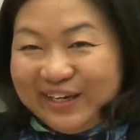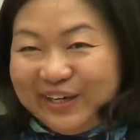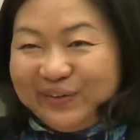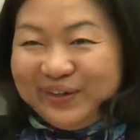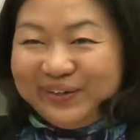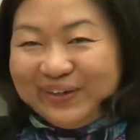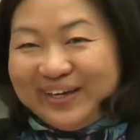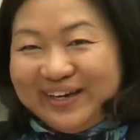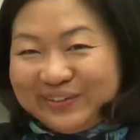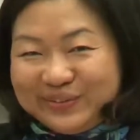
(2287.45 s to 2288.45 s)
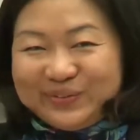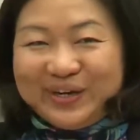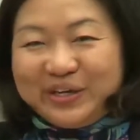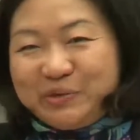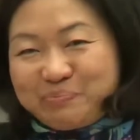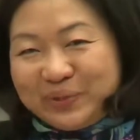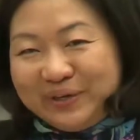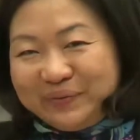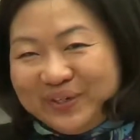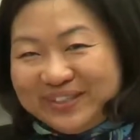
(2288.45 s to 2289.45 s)
He only look at who are you
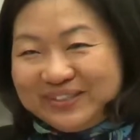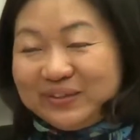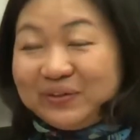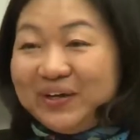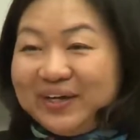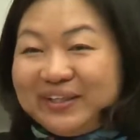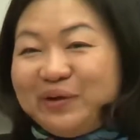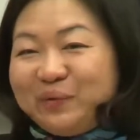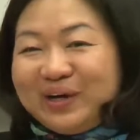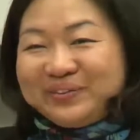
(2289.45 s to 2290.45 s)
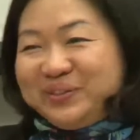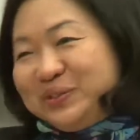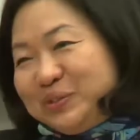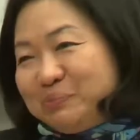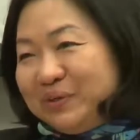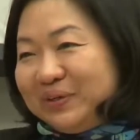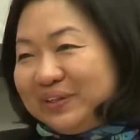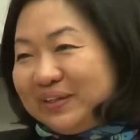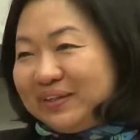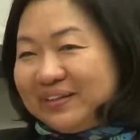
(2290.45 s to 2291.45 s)
bring with. So they want you to,
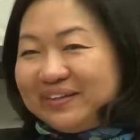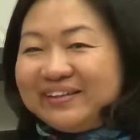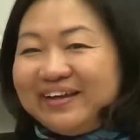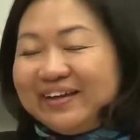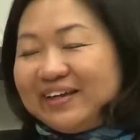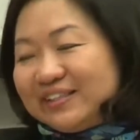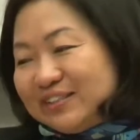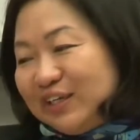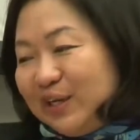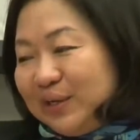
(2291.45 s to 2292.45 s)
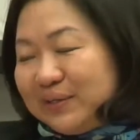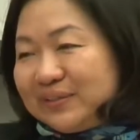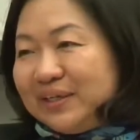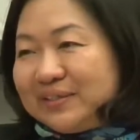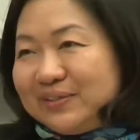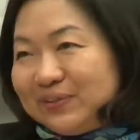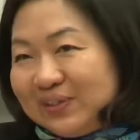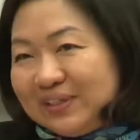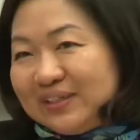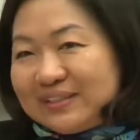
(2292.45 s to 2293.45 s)
the thing is, they still
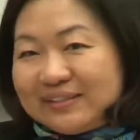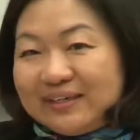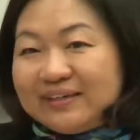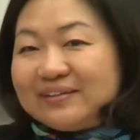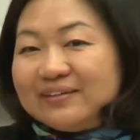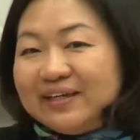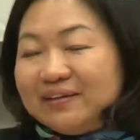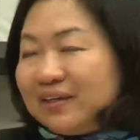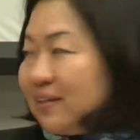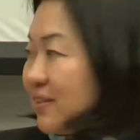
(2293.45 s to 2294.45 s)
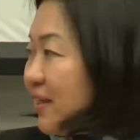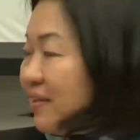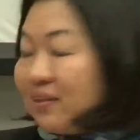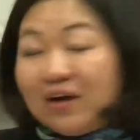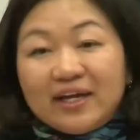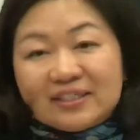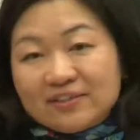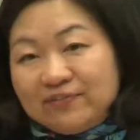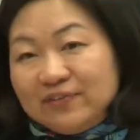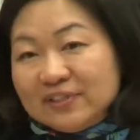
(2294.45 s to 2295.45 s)
don't understand early, it's not as
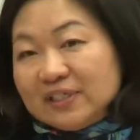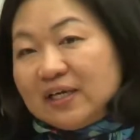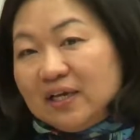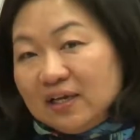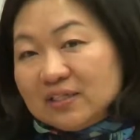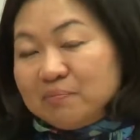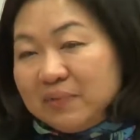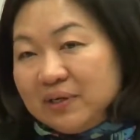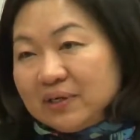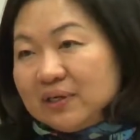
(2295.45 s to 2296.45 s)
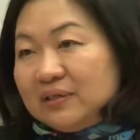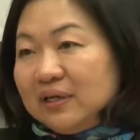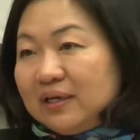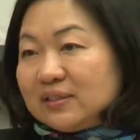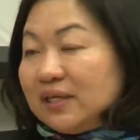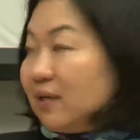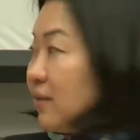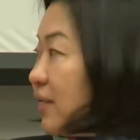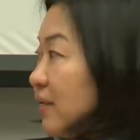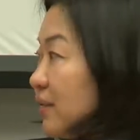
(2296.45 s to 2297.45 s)
sophisticated as American,
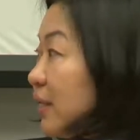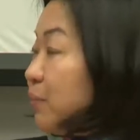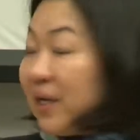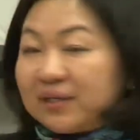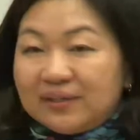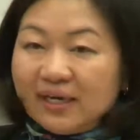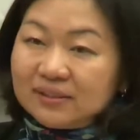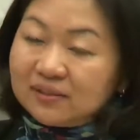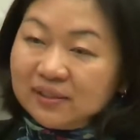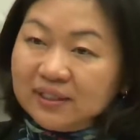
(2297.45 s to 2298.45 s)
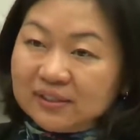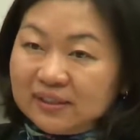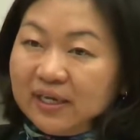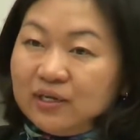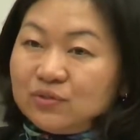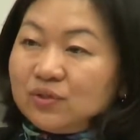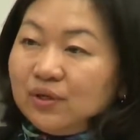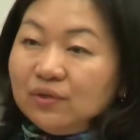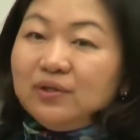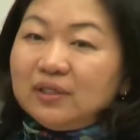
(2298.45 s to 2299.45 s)
they recognize early stage,
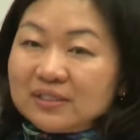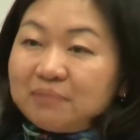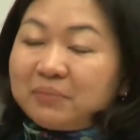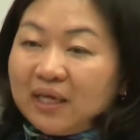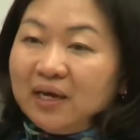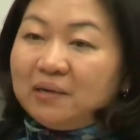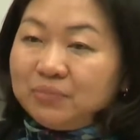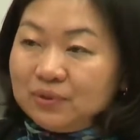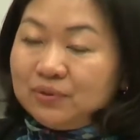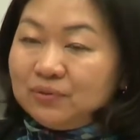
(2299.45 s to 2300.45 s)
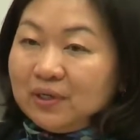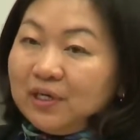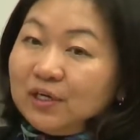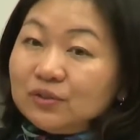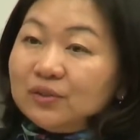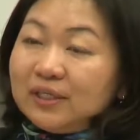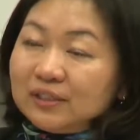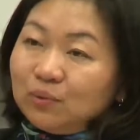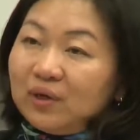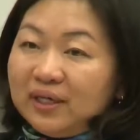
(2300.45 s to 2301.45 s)
you need some time to do it. So they
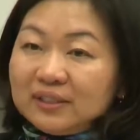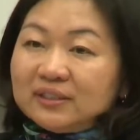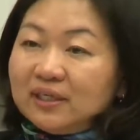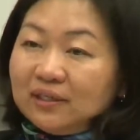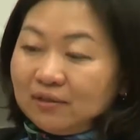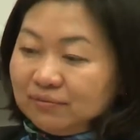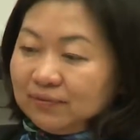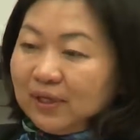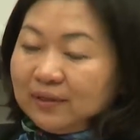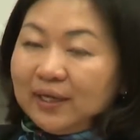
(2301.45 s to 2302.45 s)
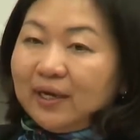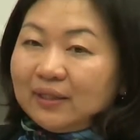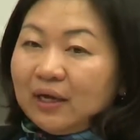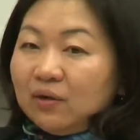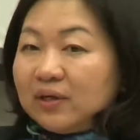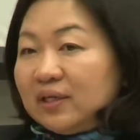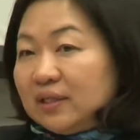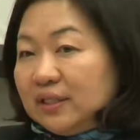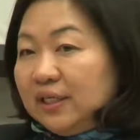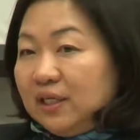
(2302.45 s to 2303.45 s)
say, well, instead of that, I look at
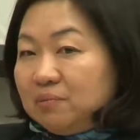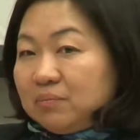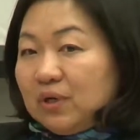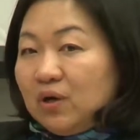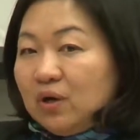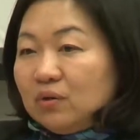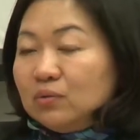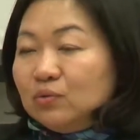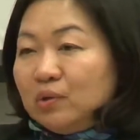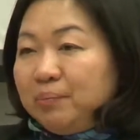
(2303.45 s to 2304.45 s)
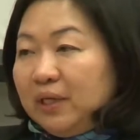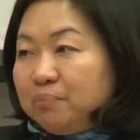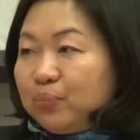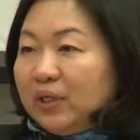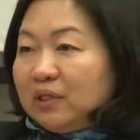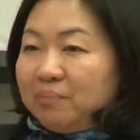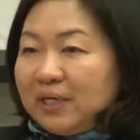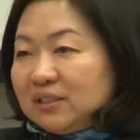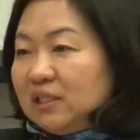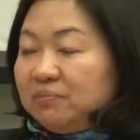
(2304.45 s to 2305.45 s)
the team. Who would bring the
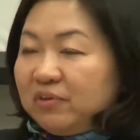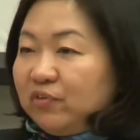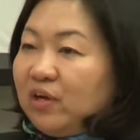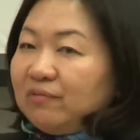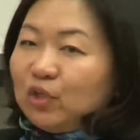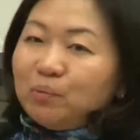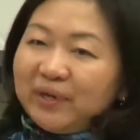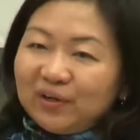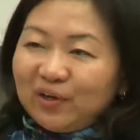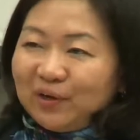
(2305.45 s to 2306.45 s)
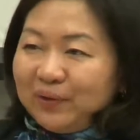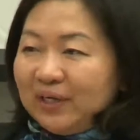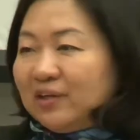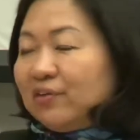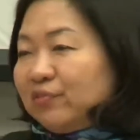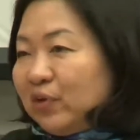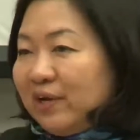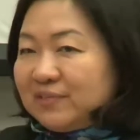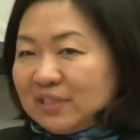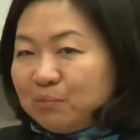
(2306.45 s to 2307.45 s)
best team? If you have Nobel laureate, if you
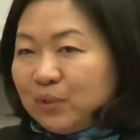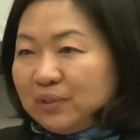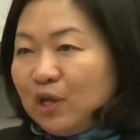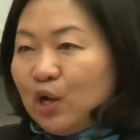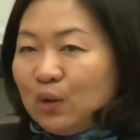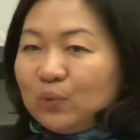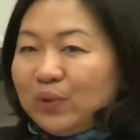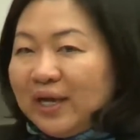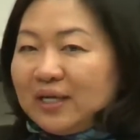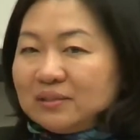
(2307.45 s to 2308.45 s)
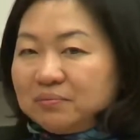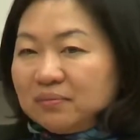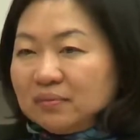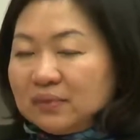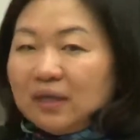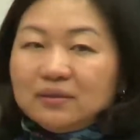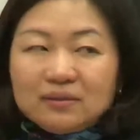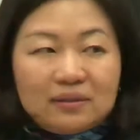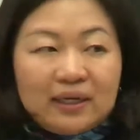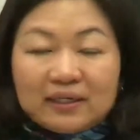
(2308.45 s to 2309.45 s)
have someone who has
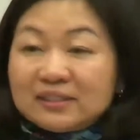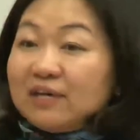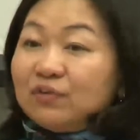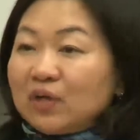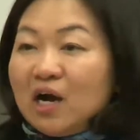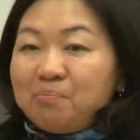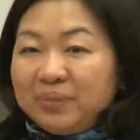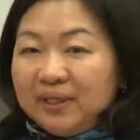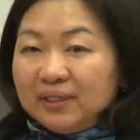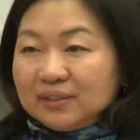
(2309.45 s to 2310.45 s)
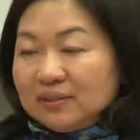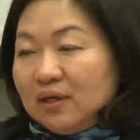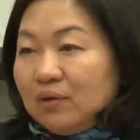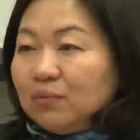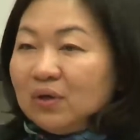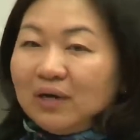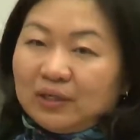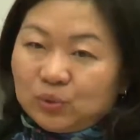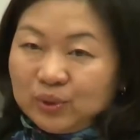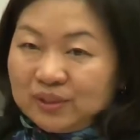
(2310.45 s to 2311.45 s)
done several companies, well,
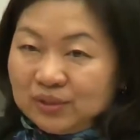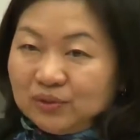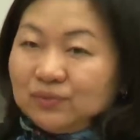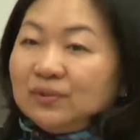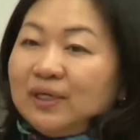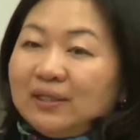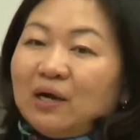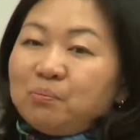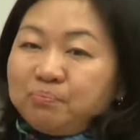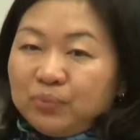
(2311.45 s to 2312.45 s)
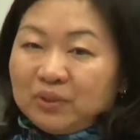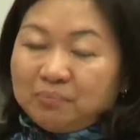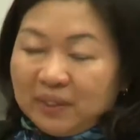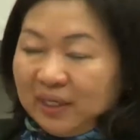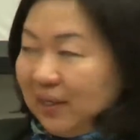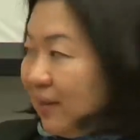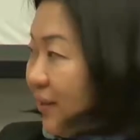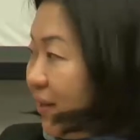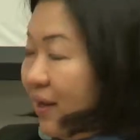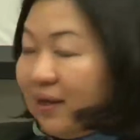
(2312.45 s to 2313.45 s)
I trust you, then I'll put the money
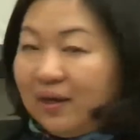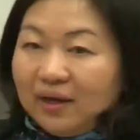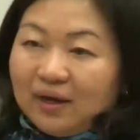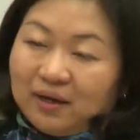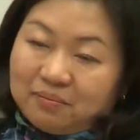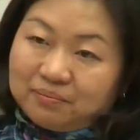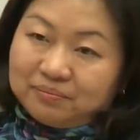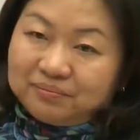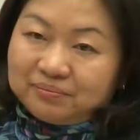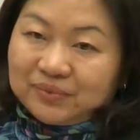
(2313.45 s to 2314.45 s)
in.